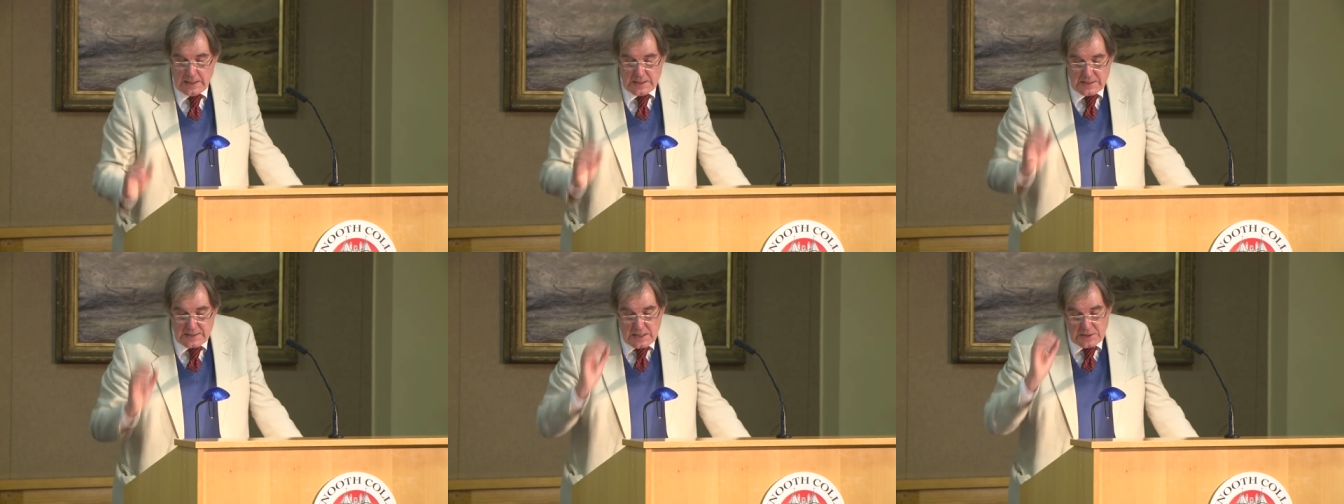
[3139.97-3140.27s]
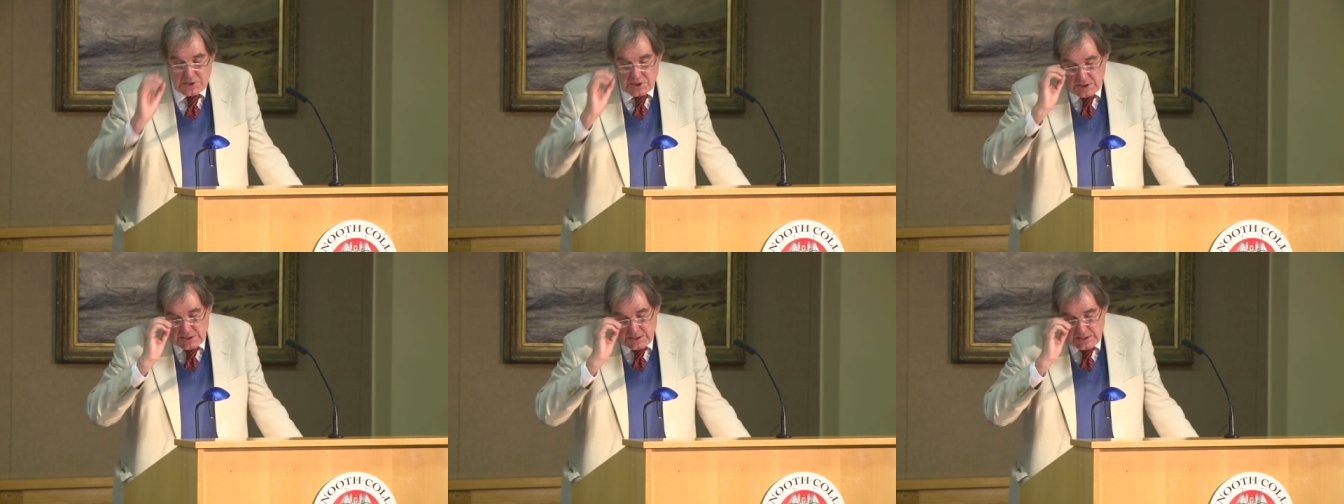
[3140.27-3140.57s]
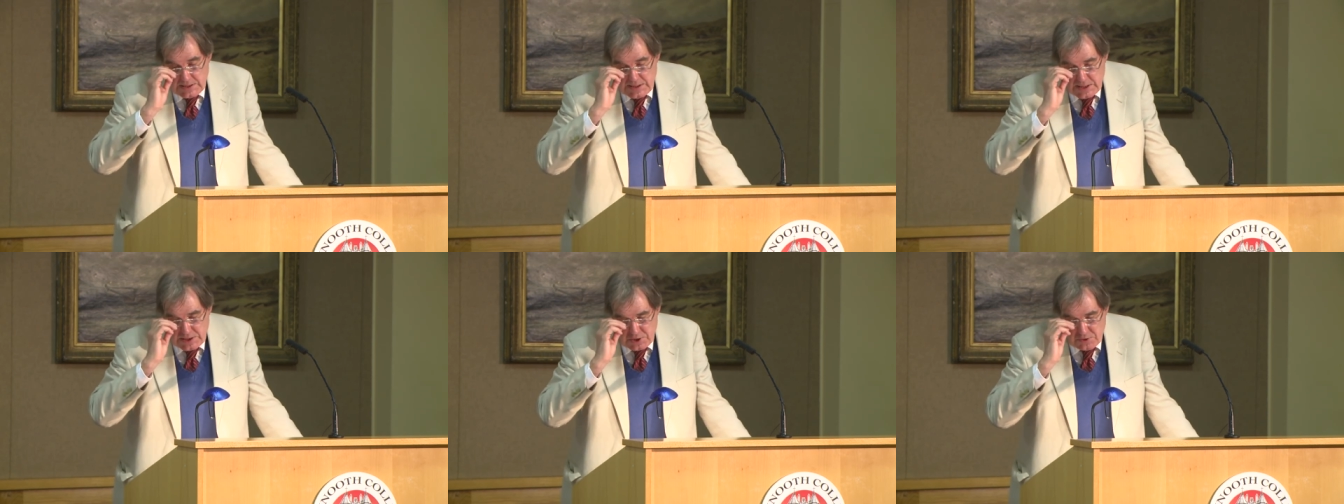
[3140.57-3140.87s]
Such
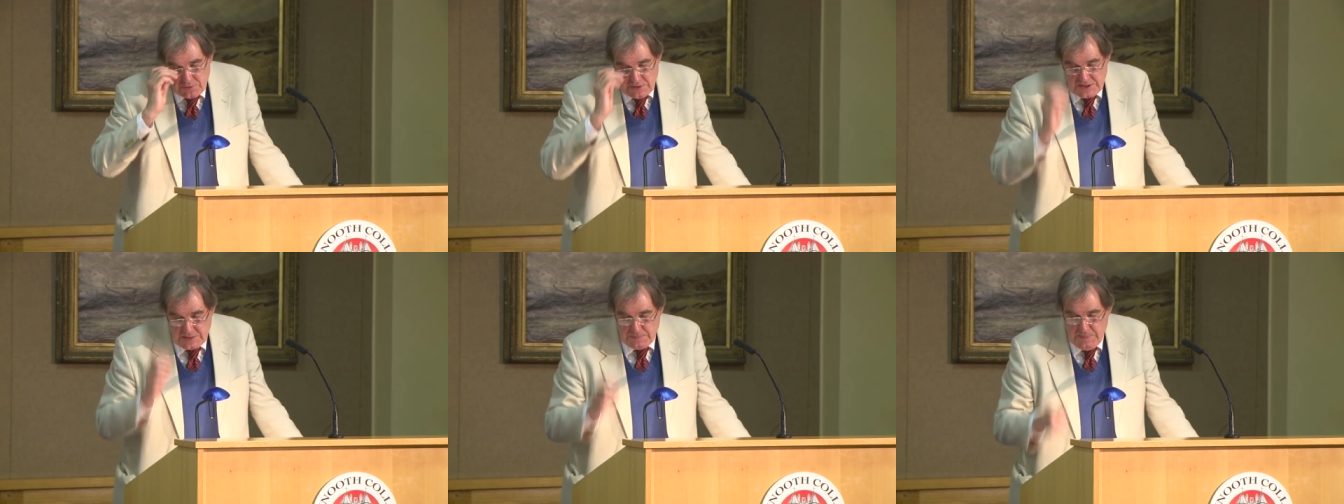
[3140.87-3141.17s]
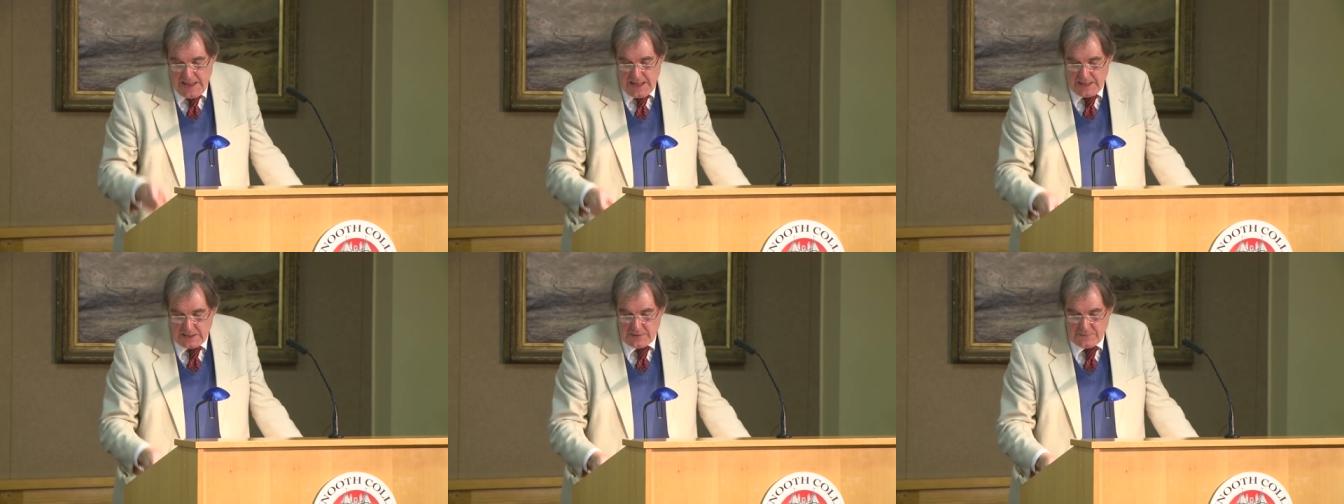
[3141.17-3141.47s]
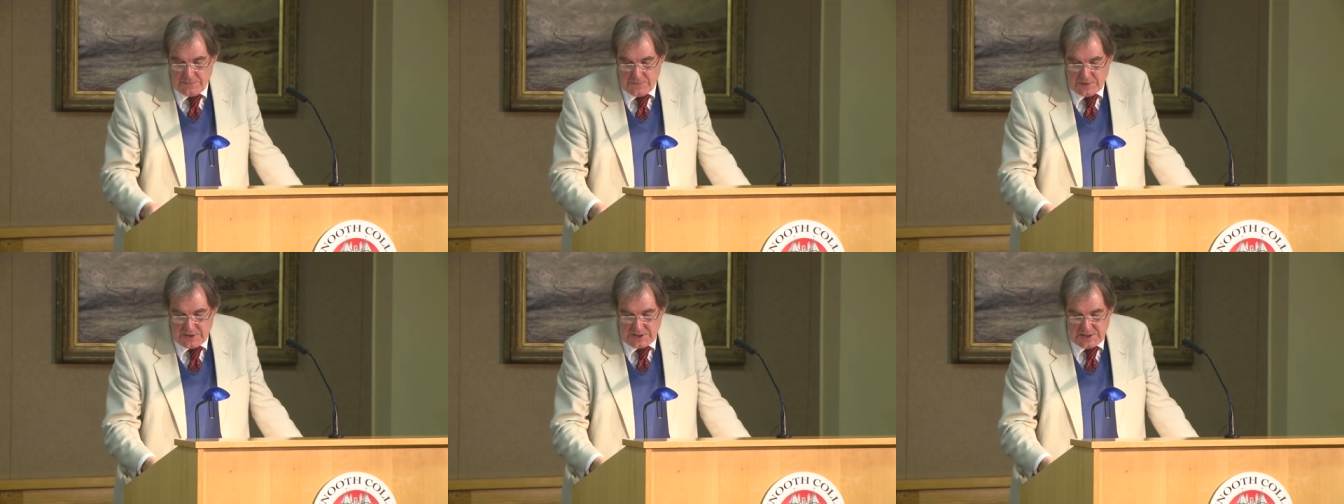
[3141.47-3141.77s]
disrespect
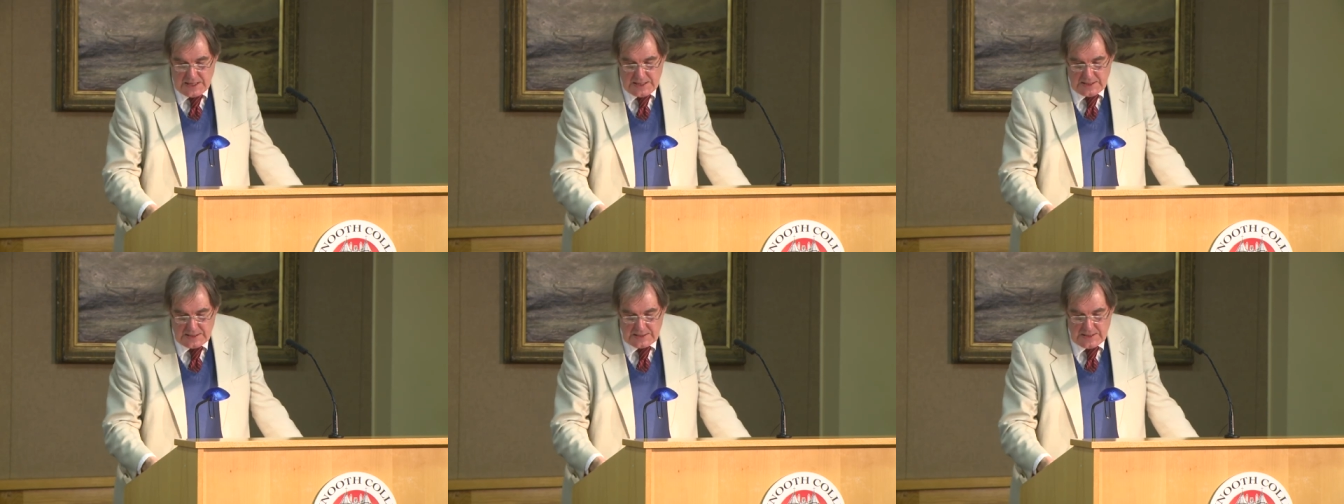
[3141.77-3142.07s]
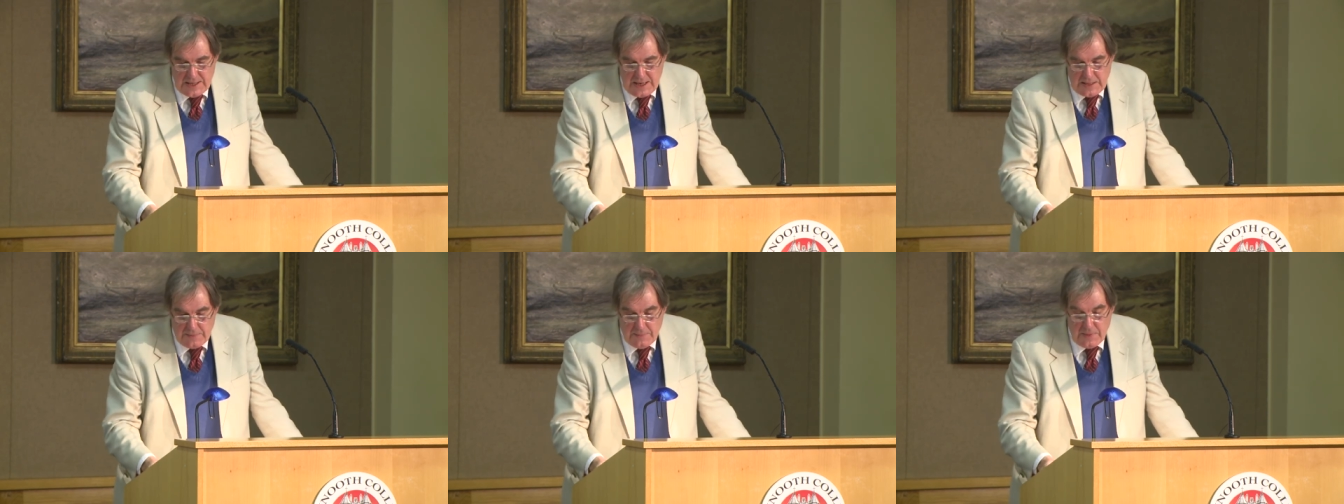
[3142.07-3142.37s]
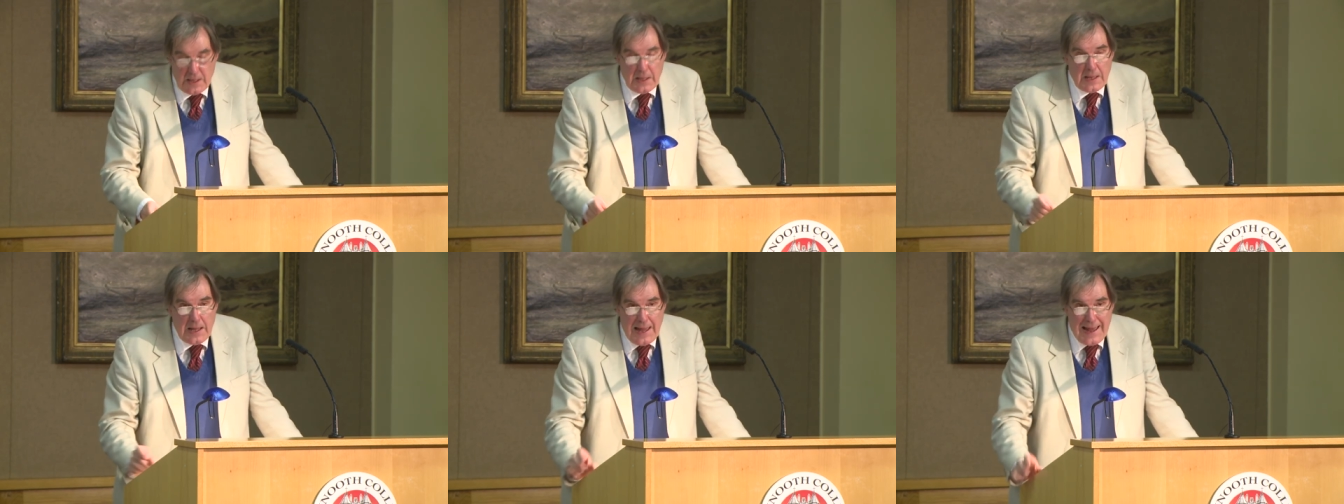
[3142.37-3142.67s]
for a saint's
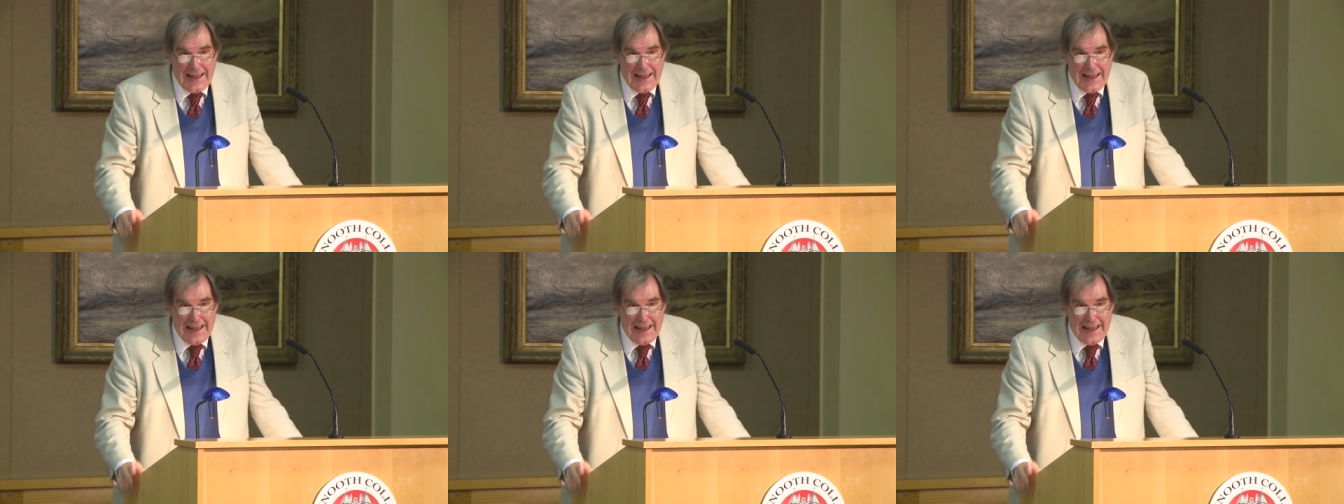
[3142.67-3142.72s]
name